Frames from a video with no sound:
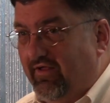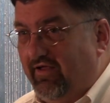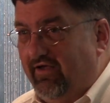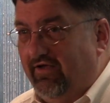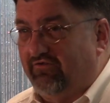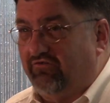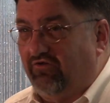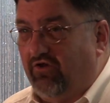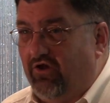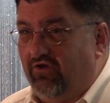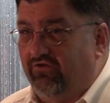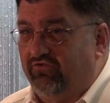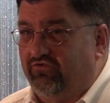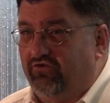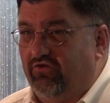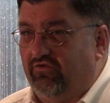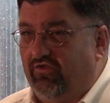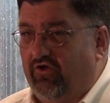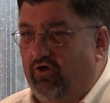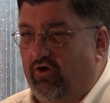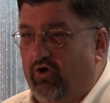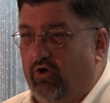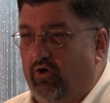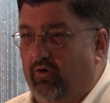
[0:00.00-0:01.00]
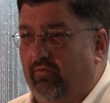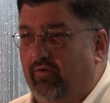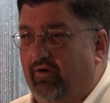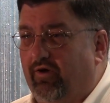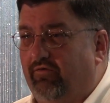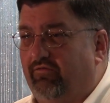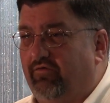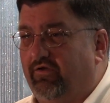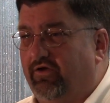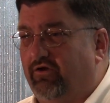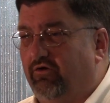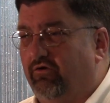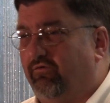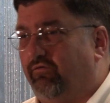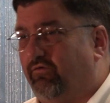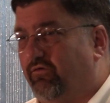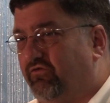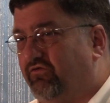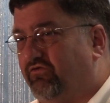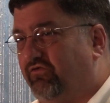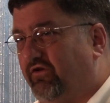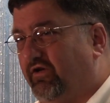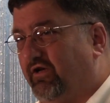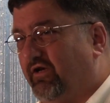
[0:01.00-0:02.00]
It's also the home of the
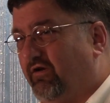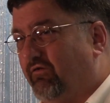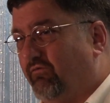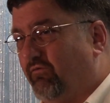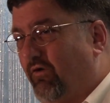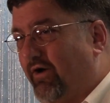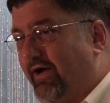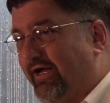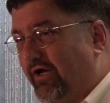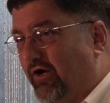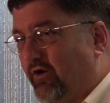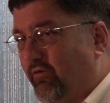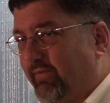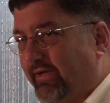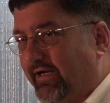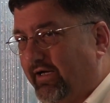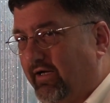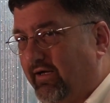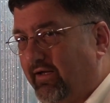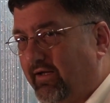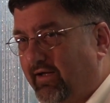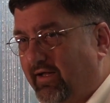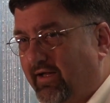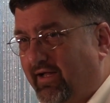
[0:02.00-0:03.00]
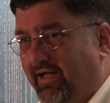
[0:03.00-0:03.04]
University of Wyoming.